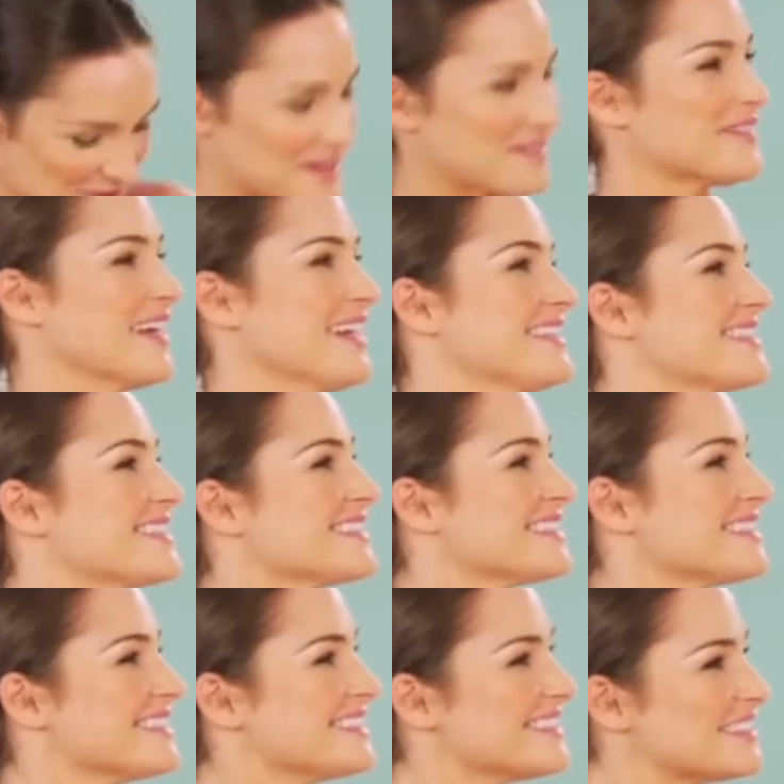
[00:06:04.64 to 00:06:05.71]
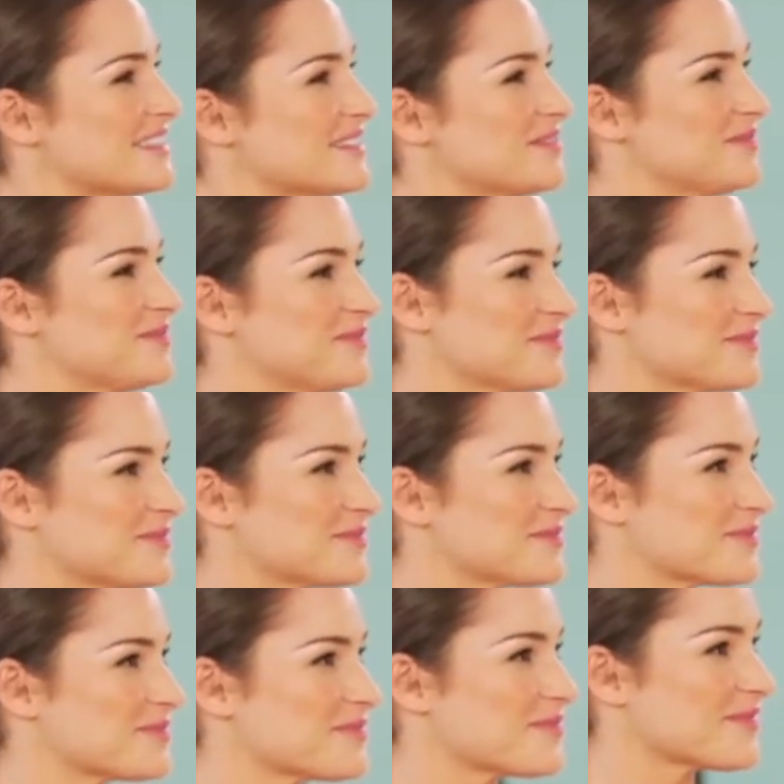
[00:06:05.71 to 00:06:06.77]
Perfect. So, how do you feel in your
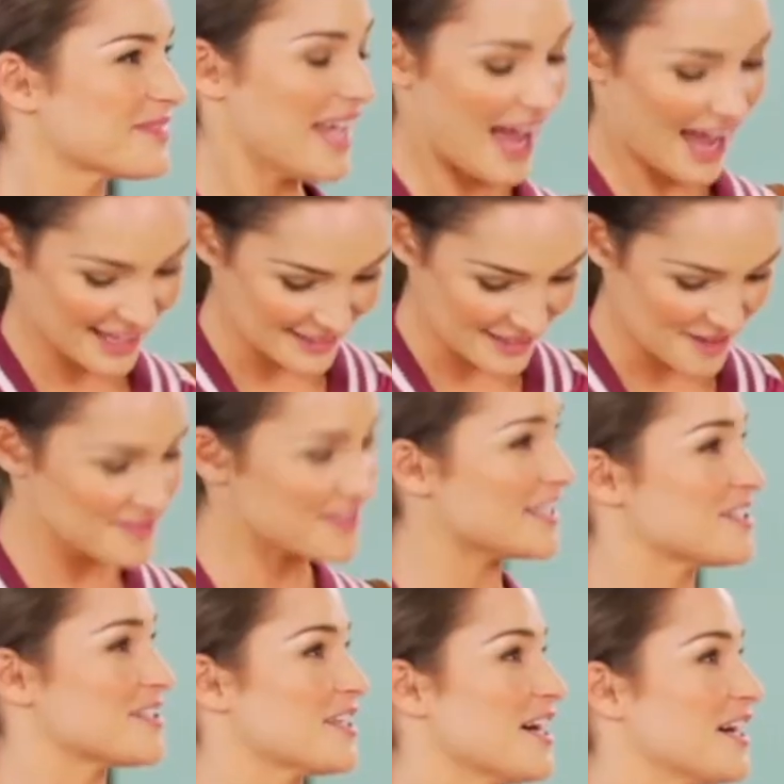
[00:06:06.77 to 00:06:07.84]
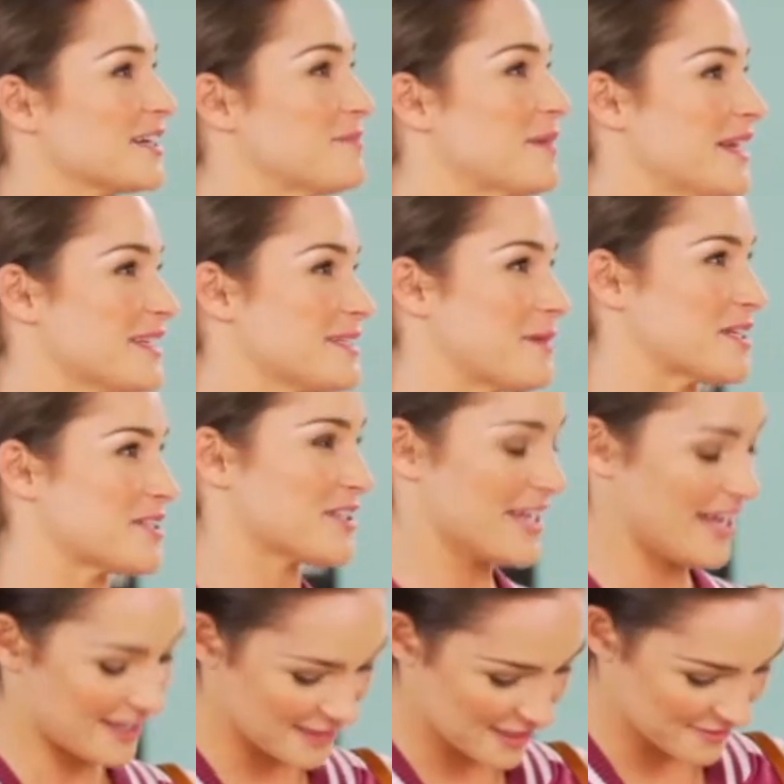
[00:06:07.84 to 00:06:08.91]
look? I love this look, but especially
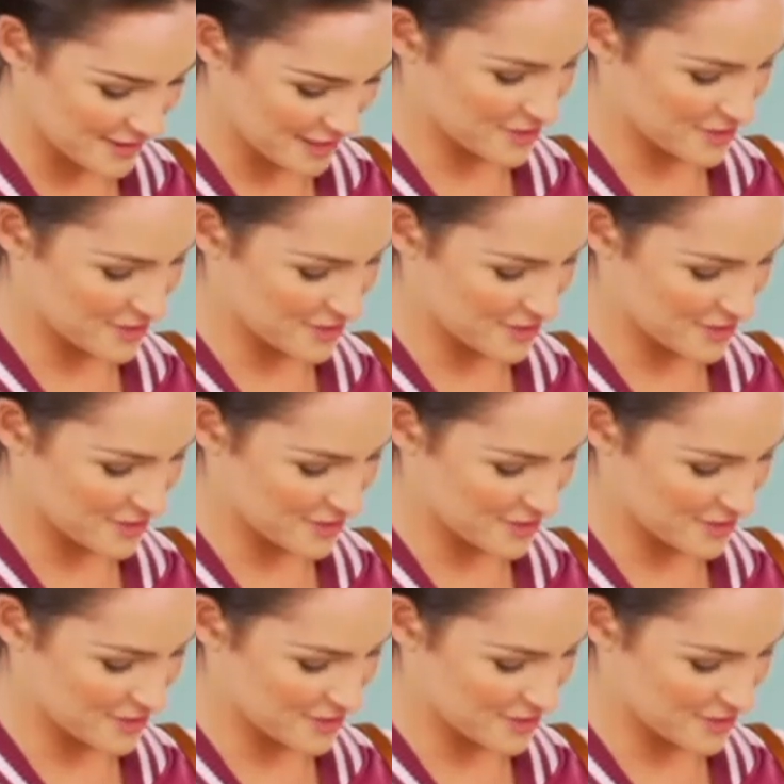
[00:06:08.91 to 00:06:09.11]
I love